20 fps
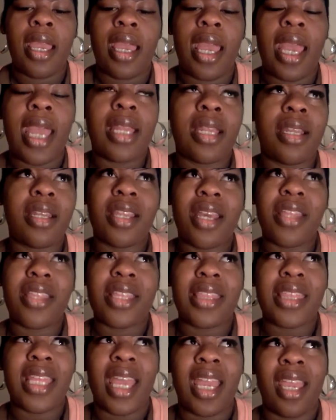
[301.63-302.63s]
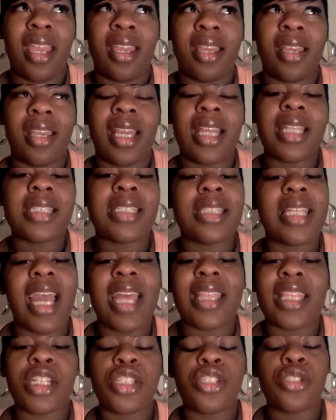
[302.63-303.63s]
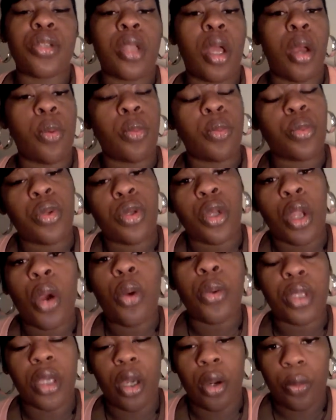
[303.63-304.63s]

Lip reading: And another thing, it's not that you don't know your